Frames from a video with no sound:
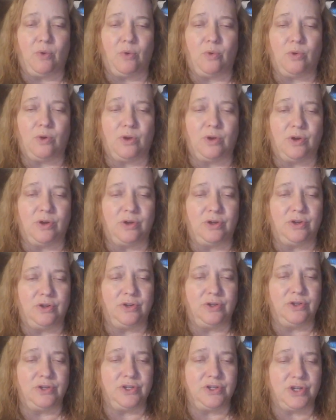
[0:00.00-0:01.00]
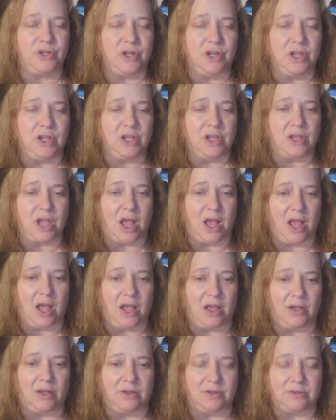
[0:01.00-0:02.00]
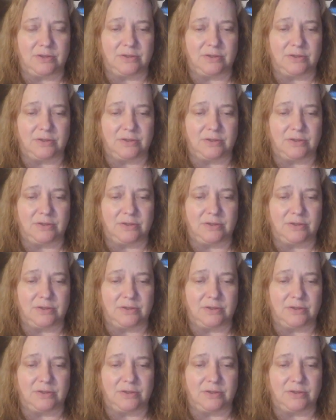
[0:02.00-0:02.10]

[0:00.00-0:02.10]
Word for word: orange uh,